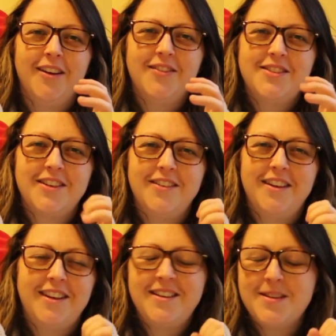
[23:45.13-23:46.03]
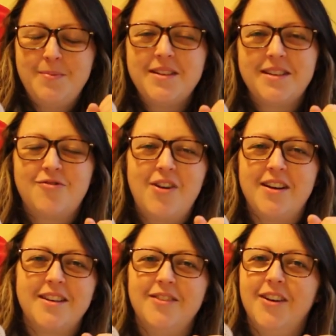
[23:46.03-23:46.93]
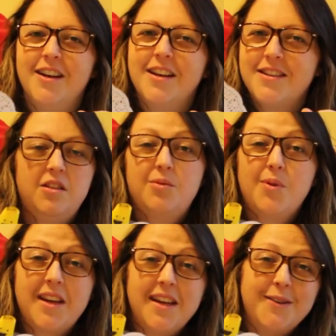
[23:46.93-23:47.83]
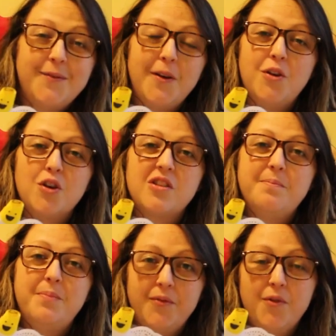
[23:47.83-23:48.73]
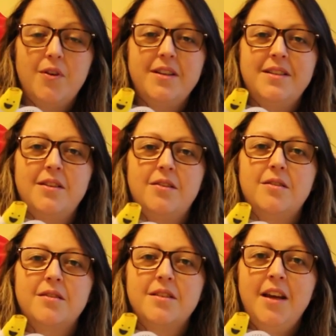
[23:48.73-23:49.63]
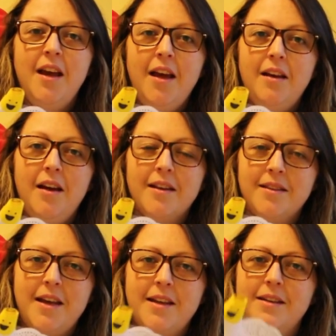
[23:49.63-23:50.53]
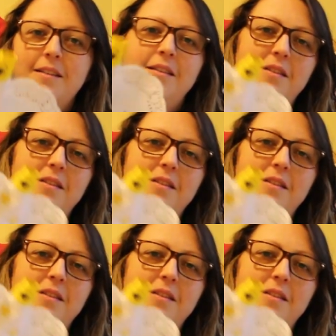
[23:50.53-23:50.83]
So it's a bit distracting really. So I get it focused before I start and then